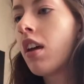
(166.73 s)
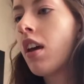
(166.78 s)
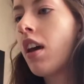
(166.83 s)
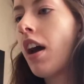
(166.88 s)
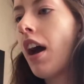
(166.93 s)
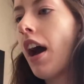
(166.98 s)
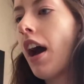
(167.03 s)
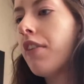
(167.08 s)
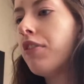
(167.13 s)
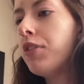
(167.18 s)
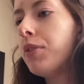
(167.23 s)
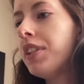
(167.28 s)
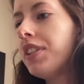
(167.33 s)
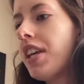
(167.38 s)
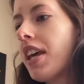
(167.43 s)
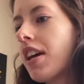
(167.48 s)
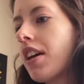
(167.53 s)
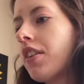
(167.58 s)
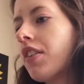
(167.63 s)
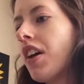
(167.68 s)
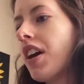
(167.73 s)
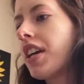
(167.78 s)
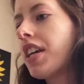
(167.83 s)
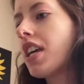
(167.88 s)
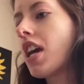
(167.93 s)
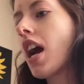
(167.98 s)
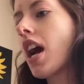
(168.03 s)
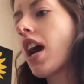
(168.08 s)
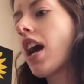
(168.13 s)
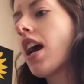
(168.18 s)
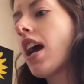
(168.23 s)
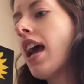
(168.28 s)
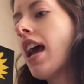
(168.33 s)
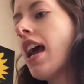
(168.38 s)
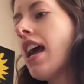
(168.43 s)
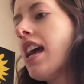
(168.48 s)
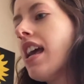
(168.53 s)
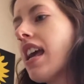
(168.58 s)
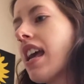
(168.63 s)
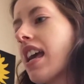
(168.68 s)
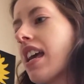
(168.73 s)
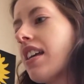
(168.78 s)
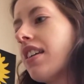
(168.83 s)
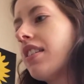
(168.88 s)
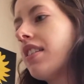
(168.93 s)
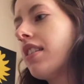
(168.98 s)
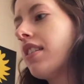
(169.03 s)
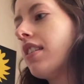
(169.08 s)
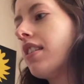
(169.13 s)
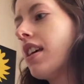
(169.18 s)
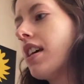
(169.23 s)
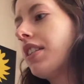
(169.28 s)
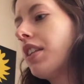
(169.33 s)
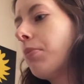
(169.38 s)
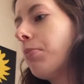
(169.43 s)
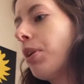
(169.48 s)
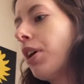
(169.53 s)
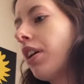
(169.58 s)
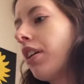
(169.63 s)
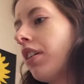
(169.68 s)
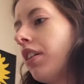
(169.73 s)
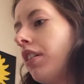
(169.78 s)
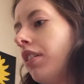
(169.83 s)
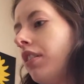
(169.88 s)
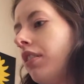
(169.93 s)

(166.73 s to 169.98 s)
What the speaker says: Everyone take a look here. Is this a book?